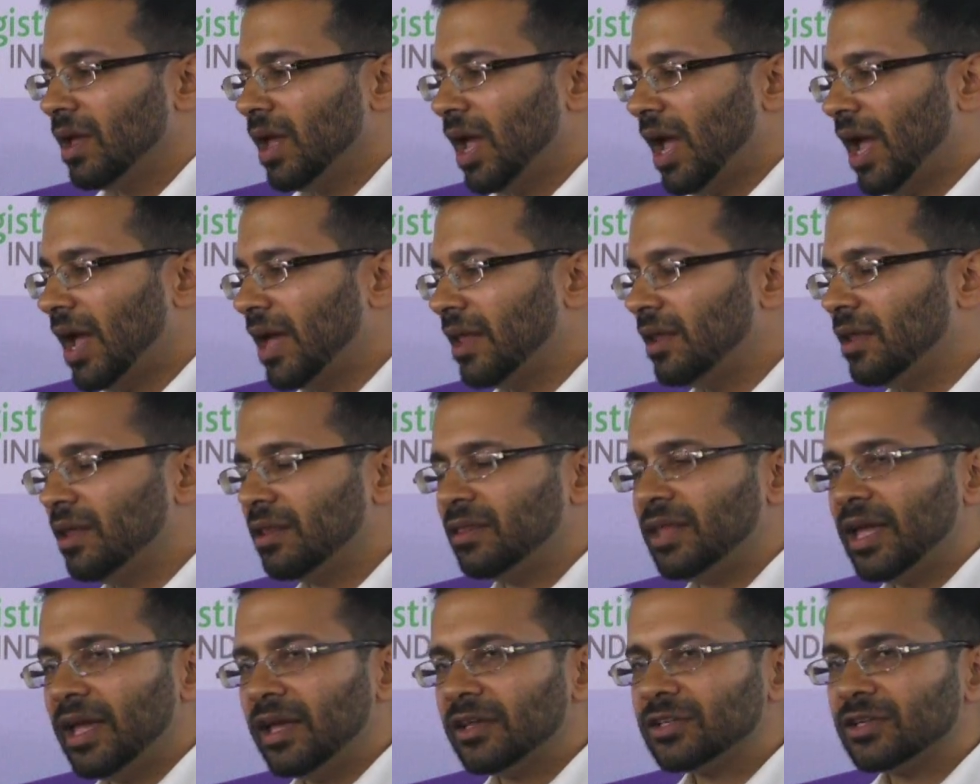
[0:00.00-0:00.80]
And
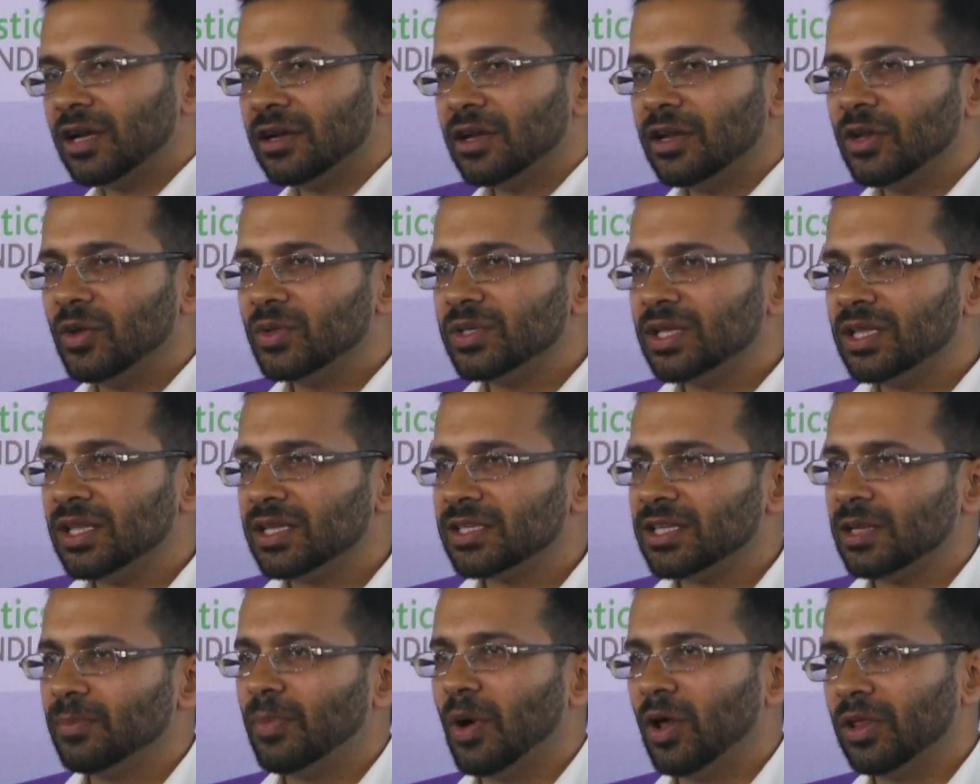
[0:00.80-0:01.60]
they started using
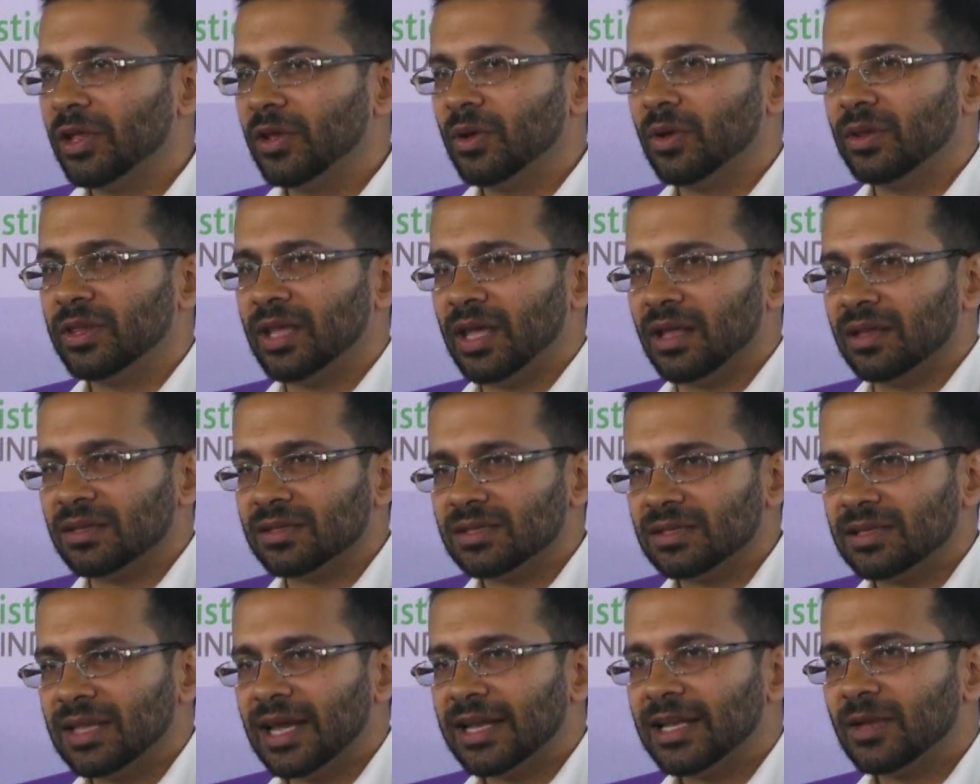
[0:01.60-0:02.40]
this in
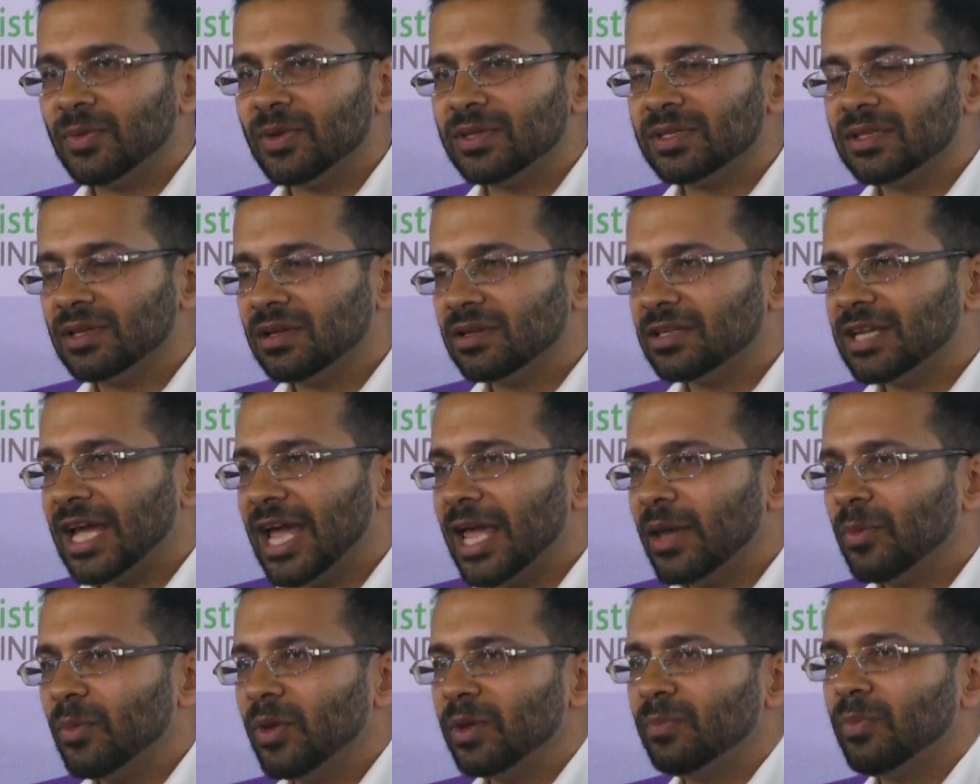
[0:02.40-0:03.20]
polyurethanes. That was the
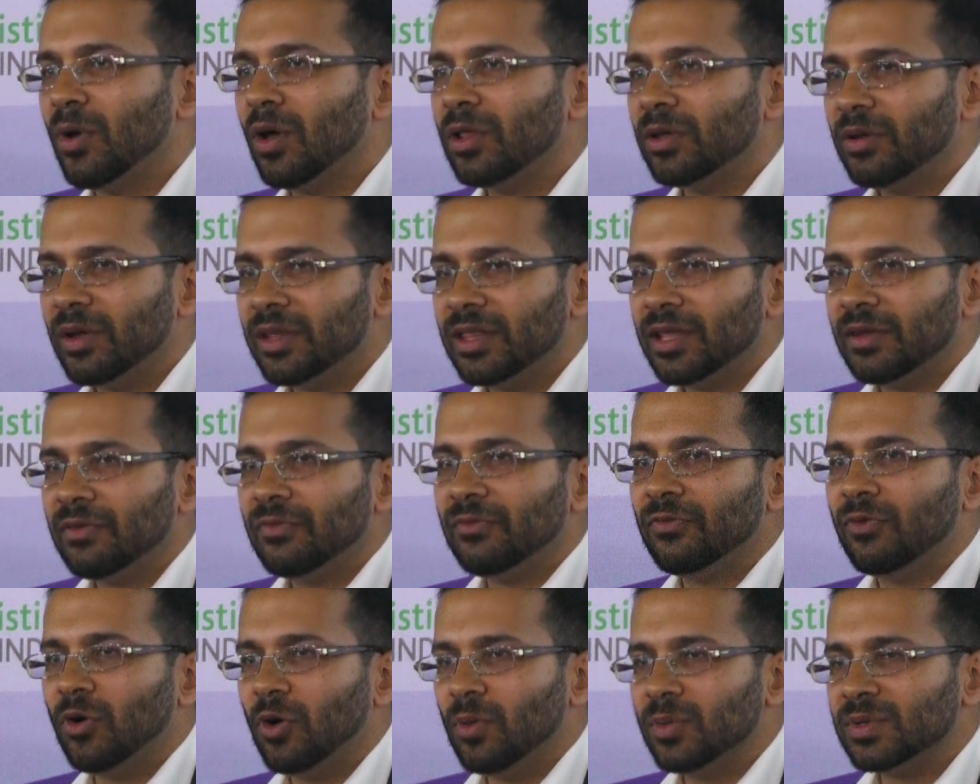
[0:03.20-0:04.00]
time when polyurethane
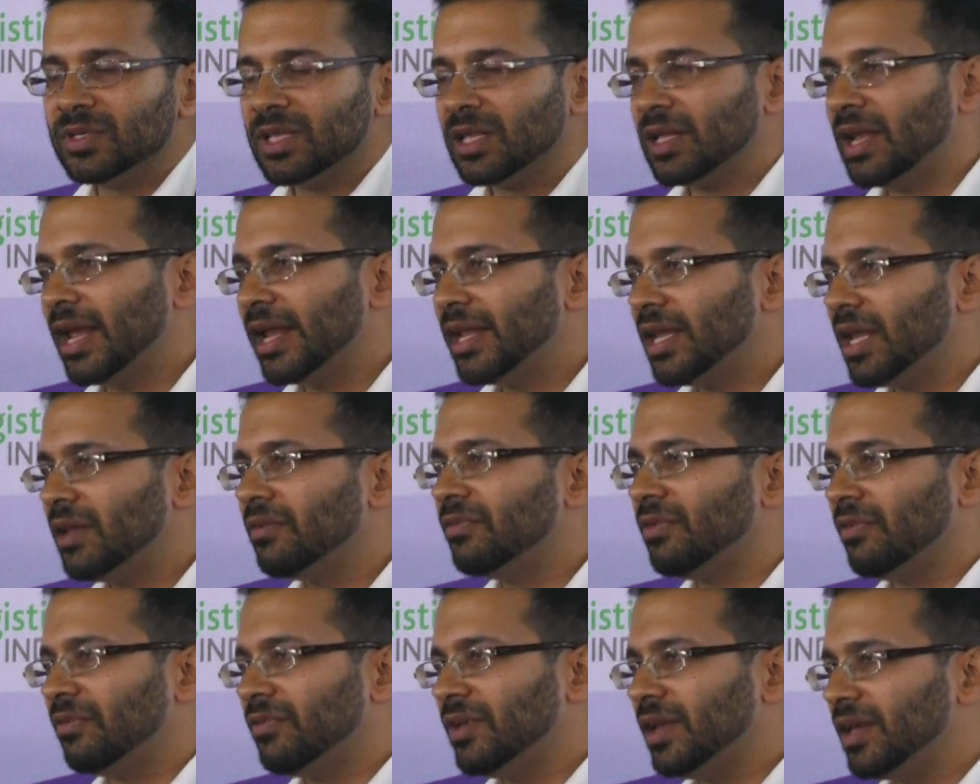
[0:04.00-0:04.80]
foams in the
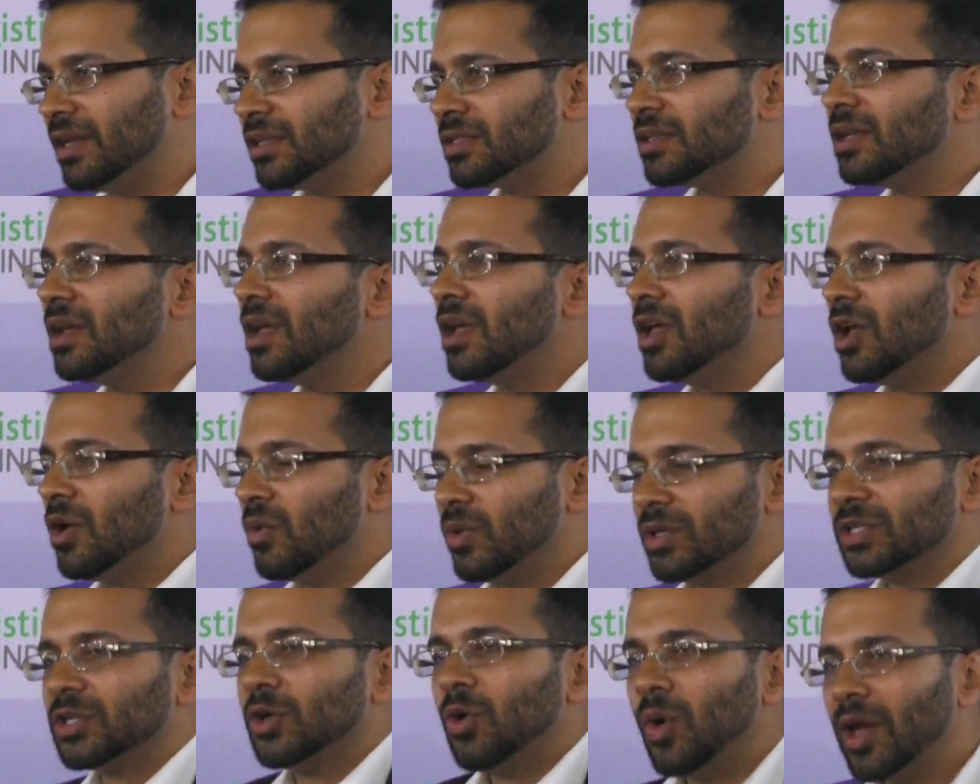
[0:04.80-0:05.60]
1950s
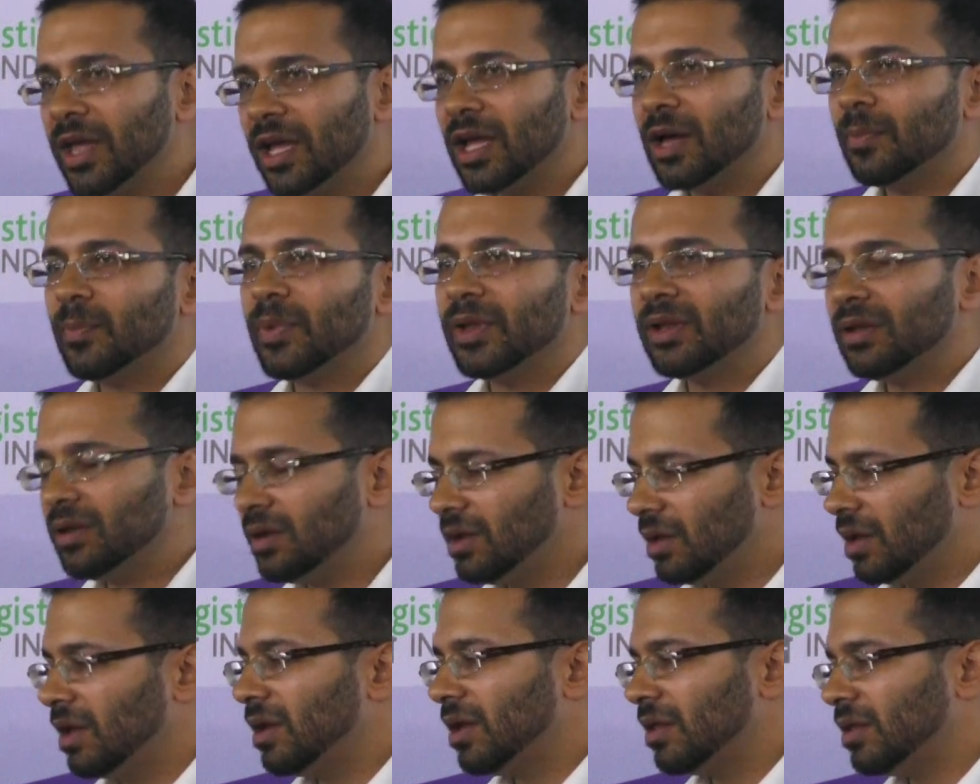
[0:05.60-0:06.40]
was going up in
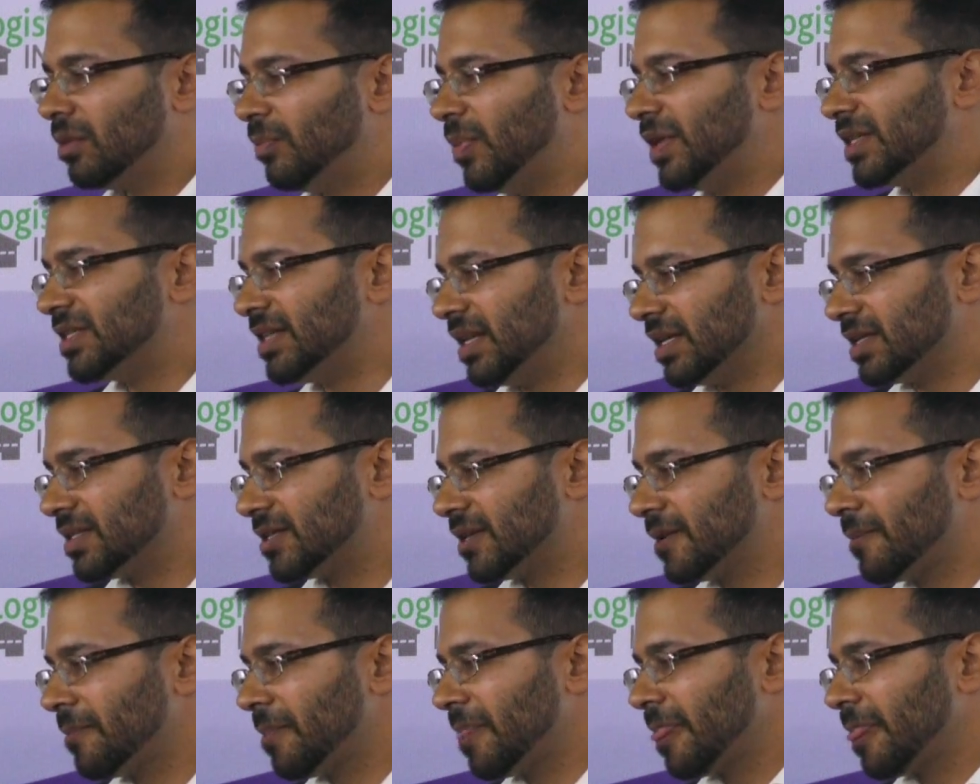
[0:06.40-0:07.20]
business.